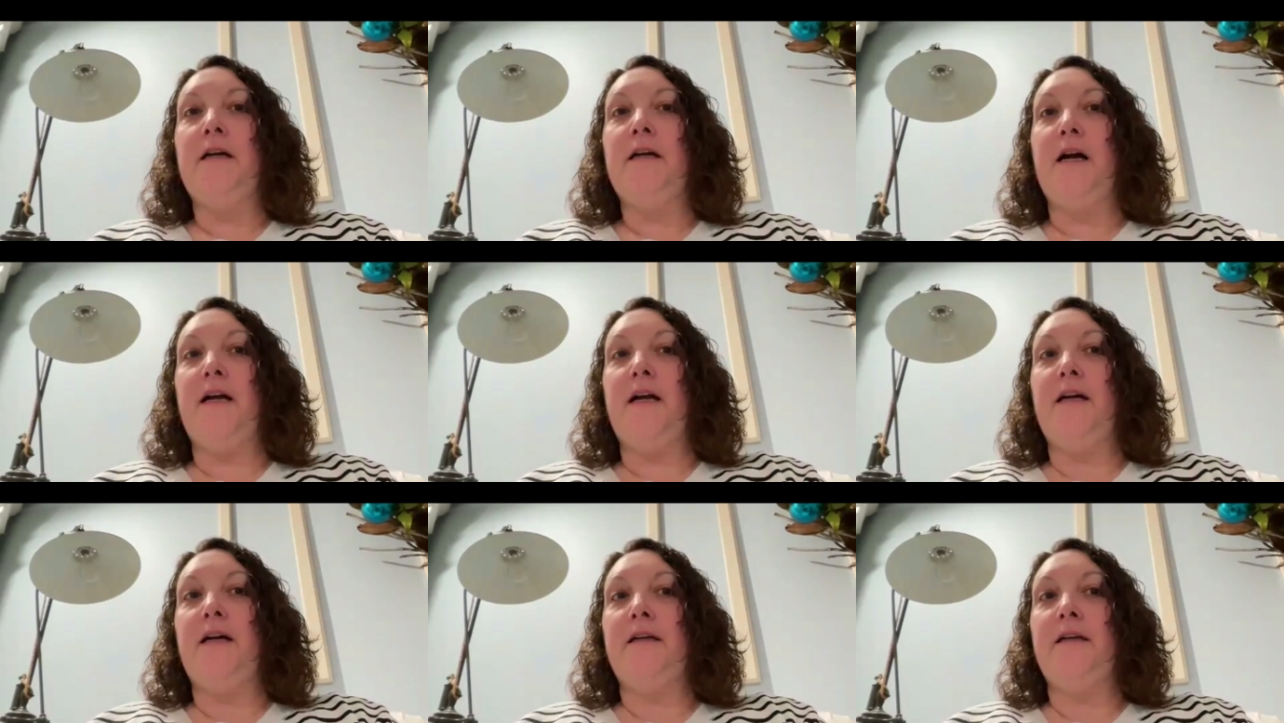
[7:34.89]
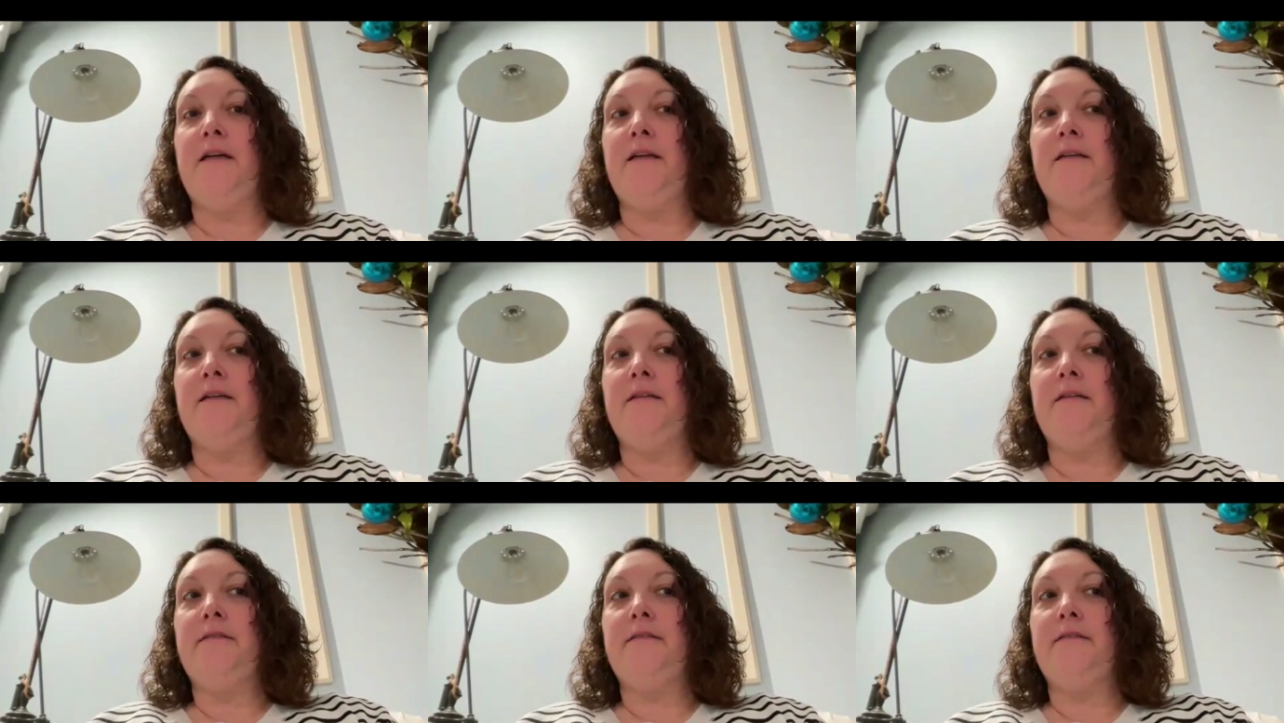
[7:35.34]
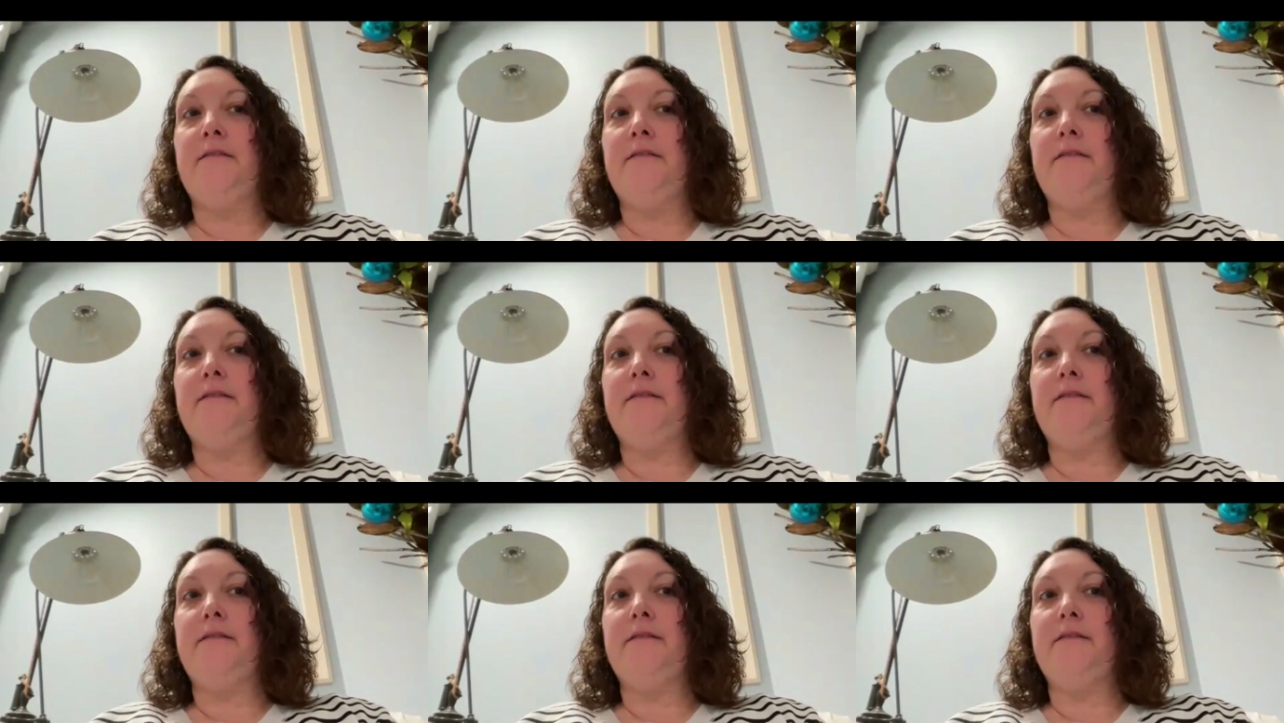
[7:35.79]
And,
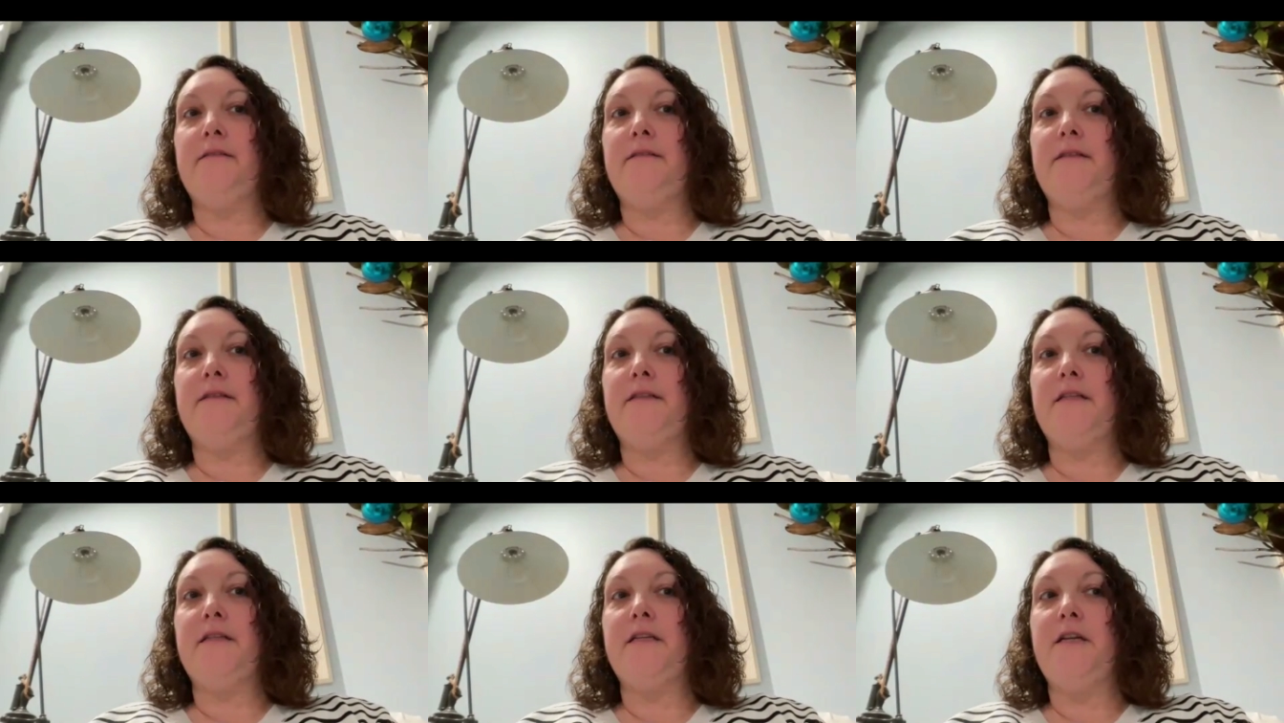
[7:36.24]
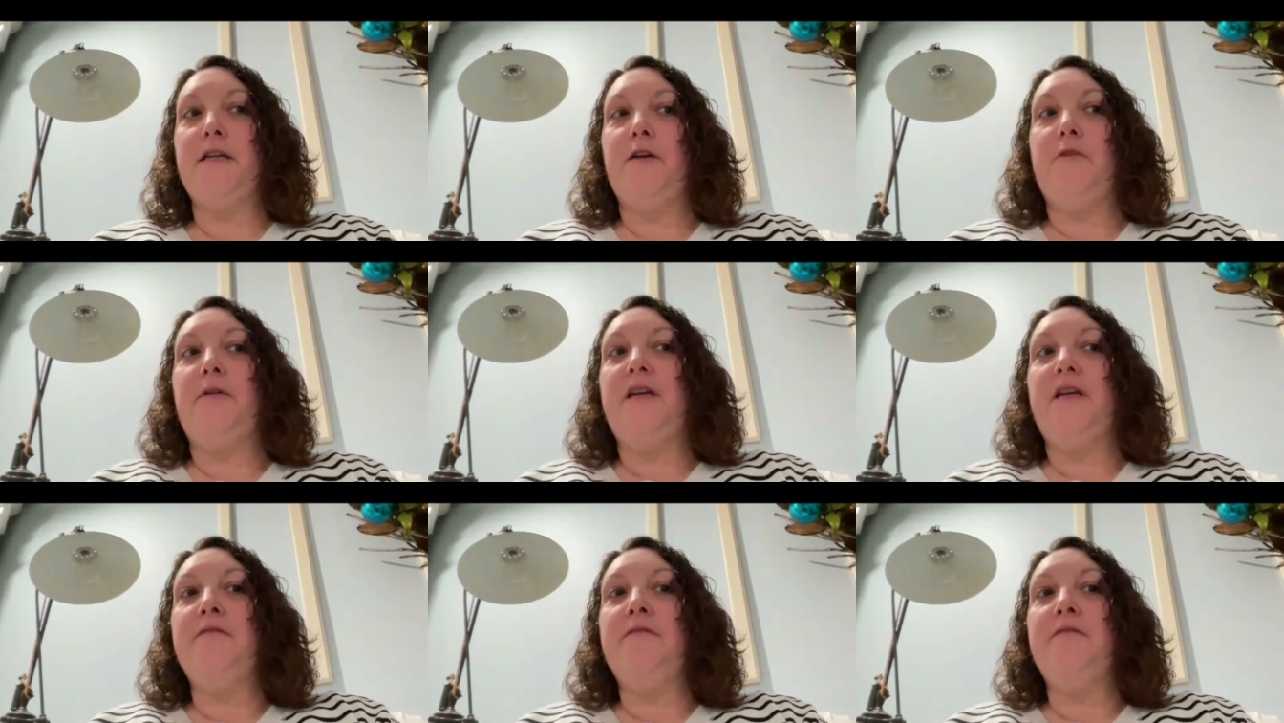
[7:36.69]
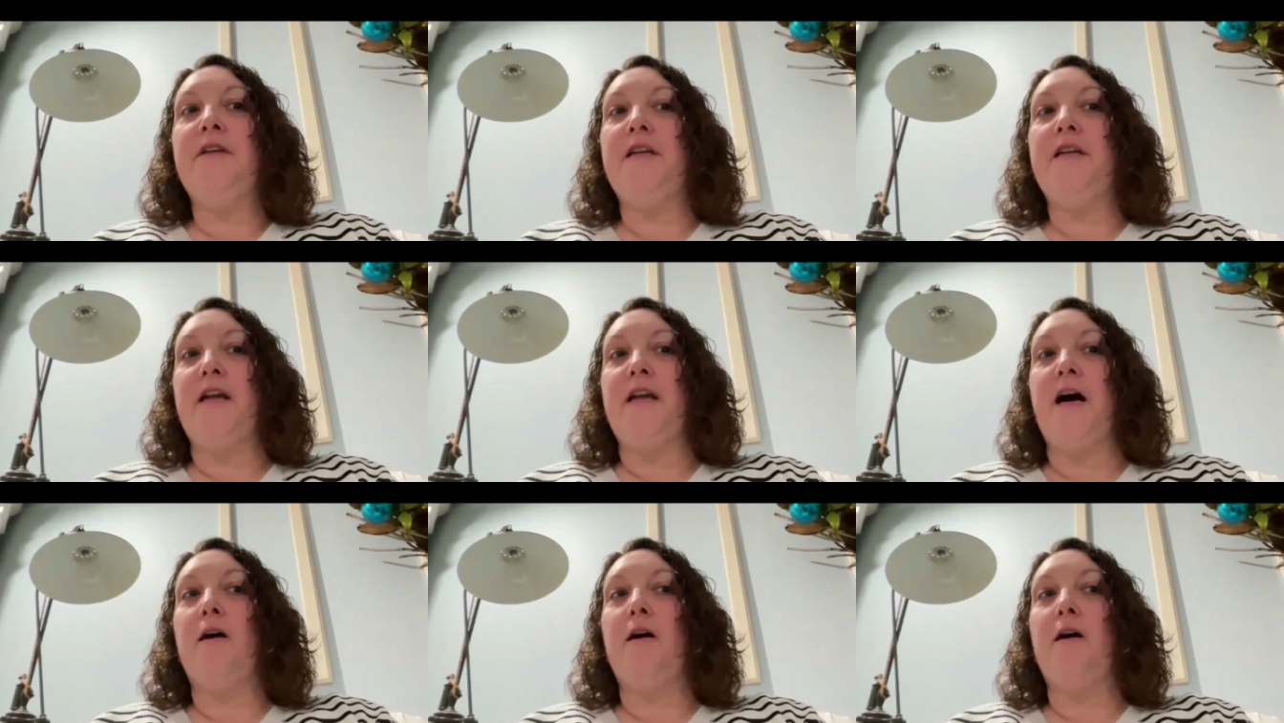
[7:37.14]
you know, even
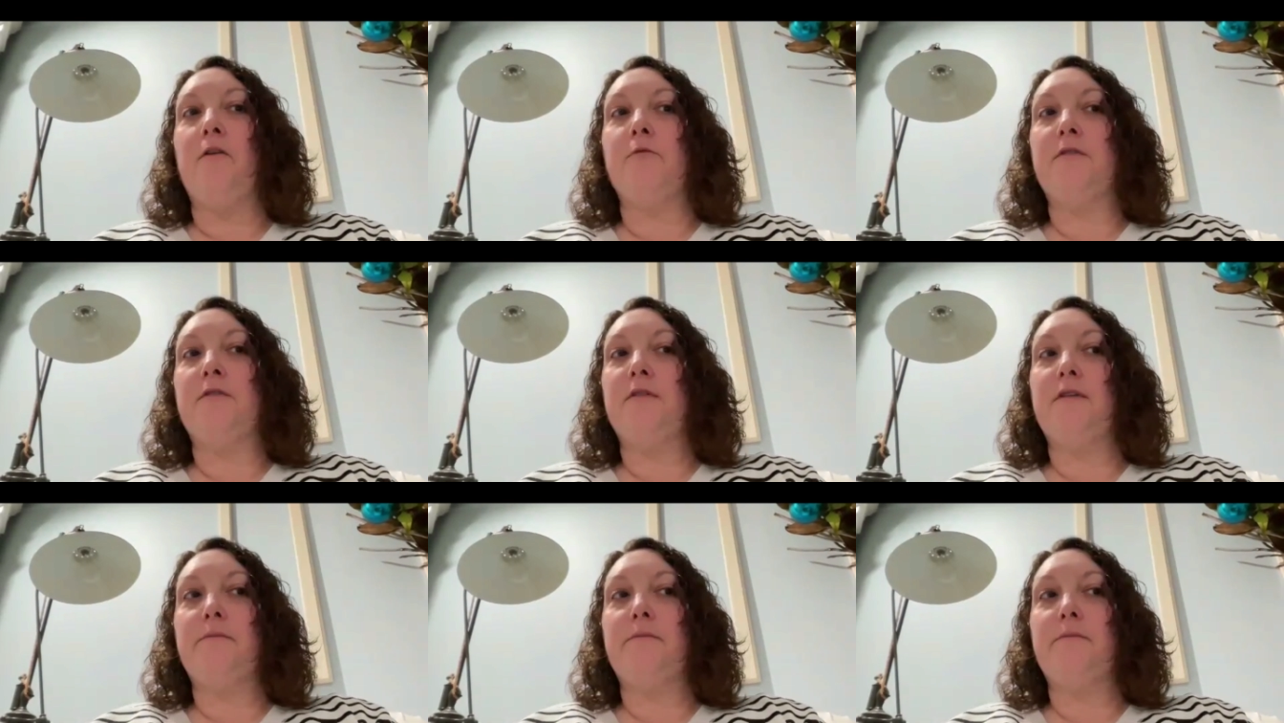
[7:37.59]
now,